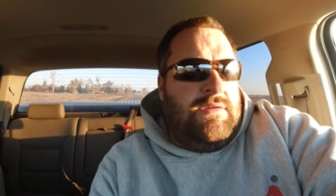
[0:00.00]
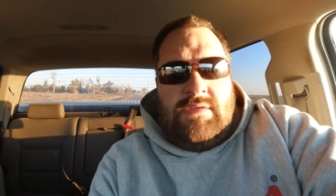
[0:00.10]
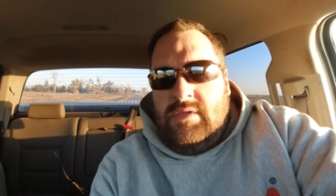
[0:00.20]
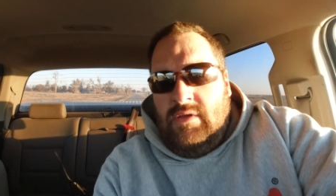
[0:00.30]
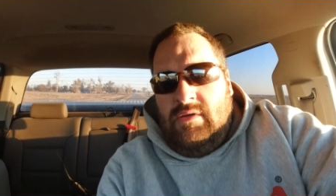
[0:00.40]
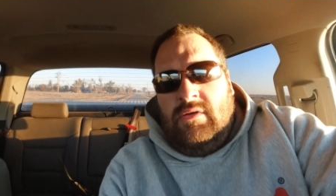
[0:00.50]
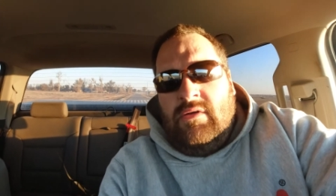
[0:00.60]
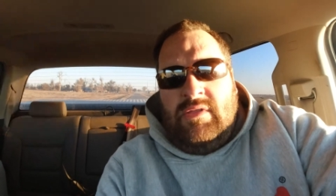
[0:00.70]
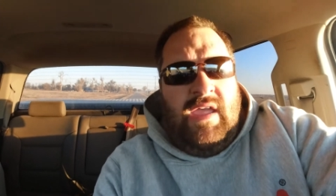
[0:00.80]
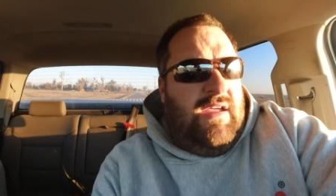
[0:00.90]

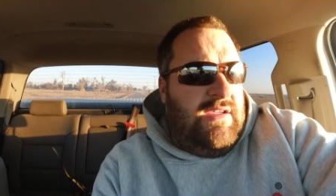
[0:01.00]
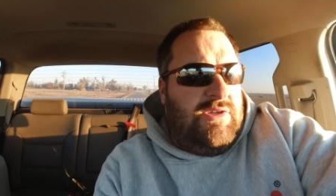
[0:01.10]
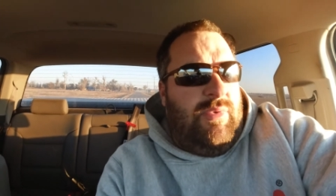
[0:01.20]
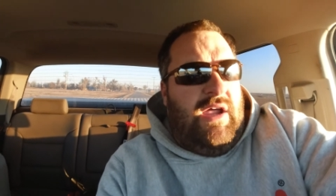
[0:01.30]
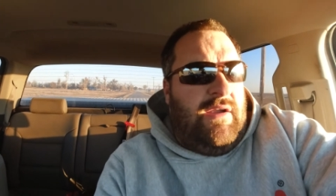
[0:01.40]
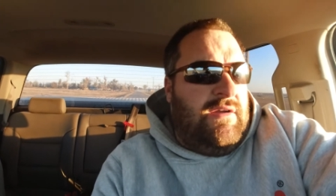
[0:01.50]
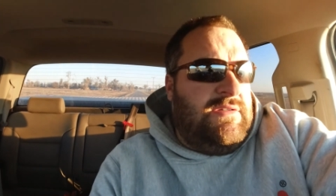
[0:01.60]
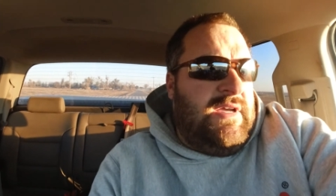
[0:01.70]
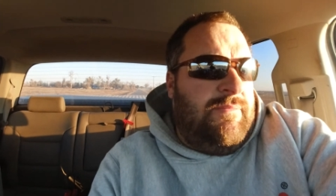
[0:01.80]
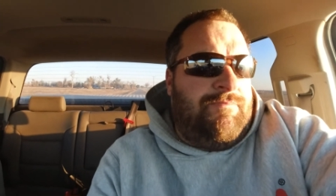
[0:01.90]
so yeah I should be out of here
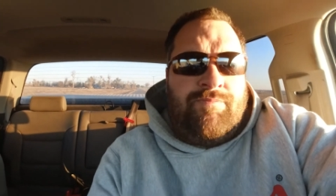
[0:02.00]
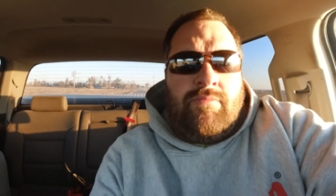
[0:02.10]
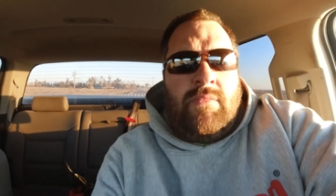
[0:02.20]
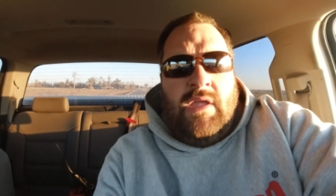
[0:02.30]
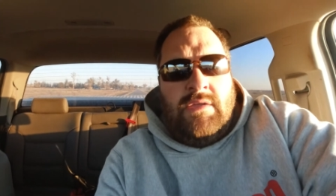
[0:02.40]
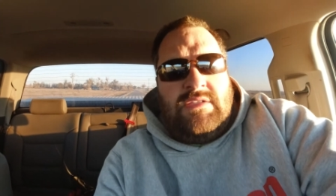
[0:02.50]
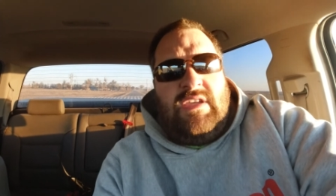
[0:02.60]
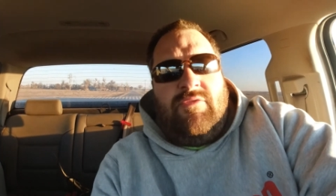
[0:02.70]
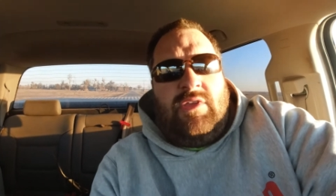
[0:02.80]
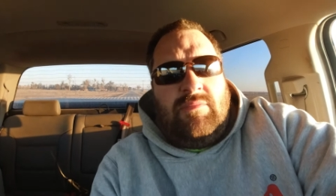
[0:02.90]
in time
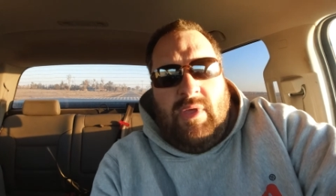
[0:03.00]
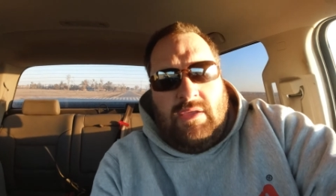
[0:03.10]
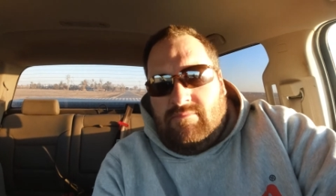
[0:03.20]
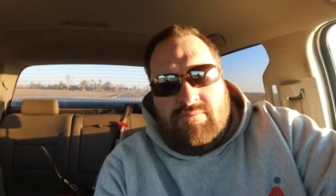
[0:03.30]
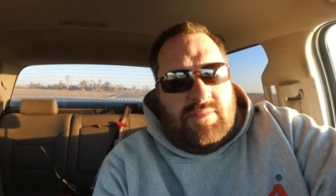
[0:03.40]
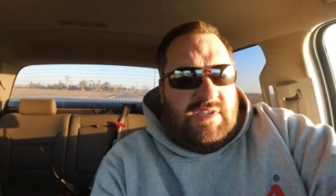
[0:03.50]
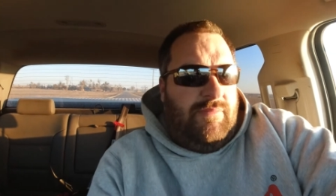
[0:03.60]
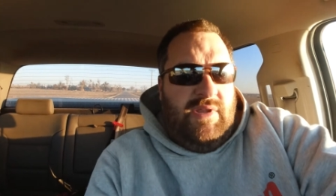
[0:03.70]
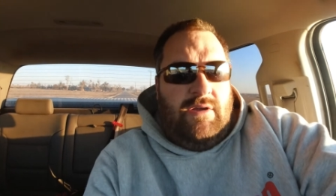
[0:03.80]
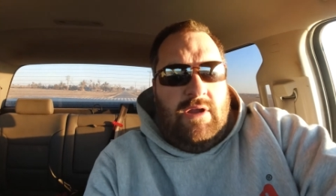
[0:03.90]
see if we can make
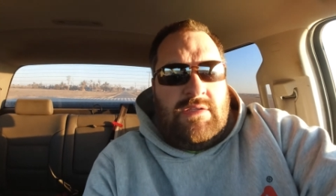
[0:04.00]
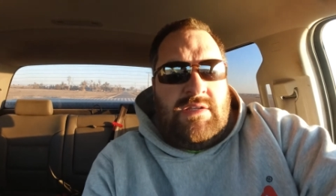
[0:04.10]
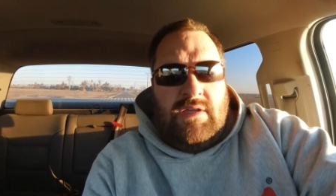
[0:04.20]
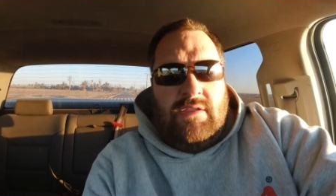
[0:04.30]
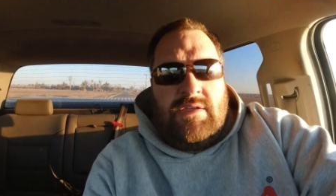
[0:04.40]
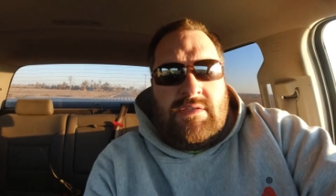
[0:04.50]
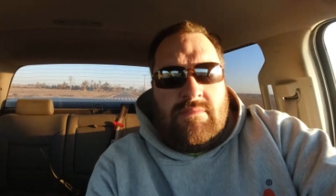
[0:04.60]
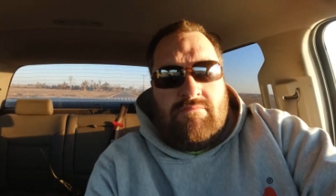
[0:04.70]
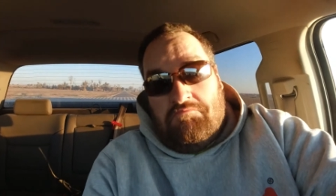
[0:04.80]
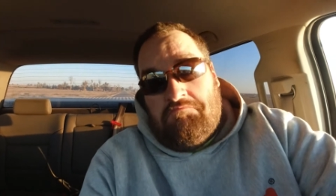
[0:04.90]
something interesting of this